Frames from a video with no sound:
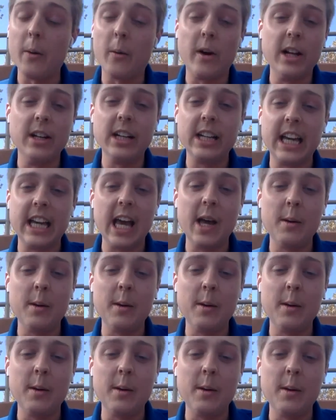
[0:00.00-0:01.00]
They were in the
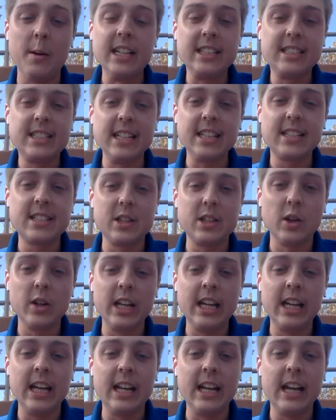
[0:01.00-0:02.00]
game
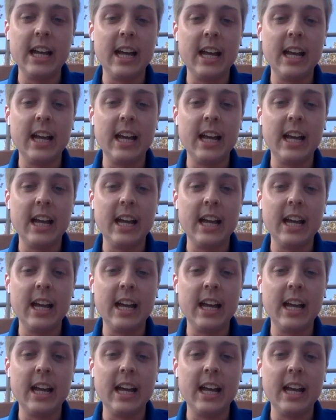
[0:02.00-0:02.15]
consistently,